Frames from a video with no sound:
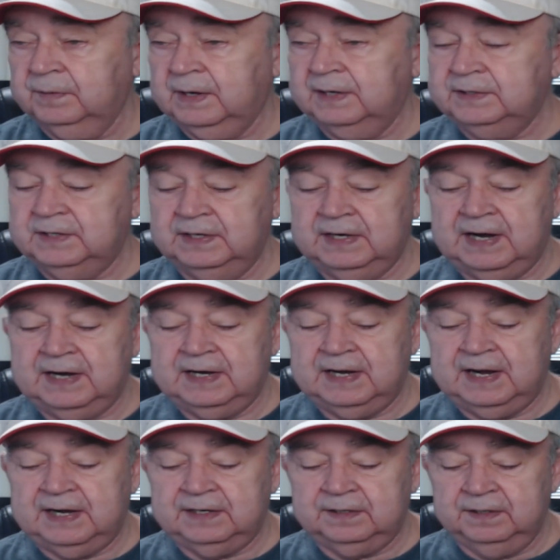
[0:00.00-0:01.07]

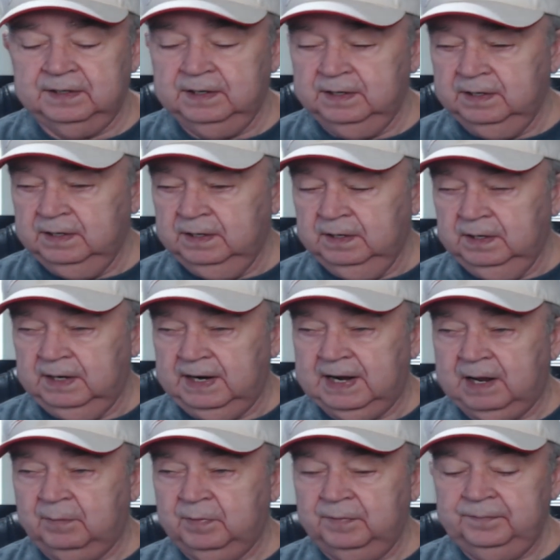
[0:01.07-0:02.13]
1988
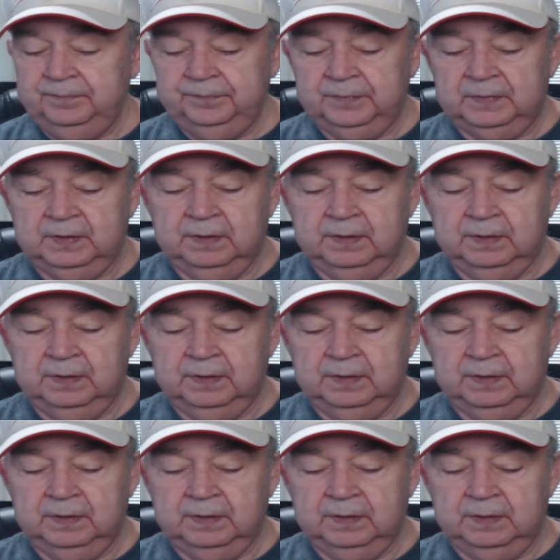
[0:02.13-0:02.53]
album,